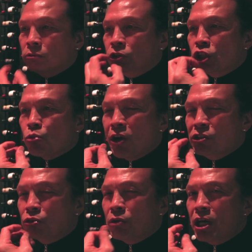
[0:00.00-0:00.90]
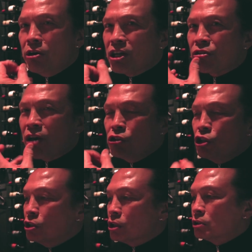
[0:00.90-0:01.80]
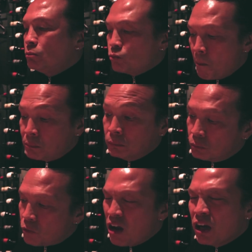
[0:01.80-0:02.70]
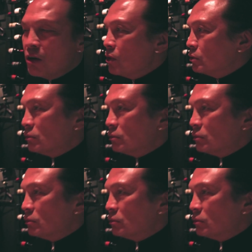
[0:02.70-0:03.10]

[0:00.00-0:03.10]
This one is very crunchy, you know? Mmm, I love it.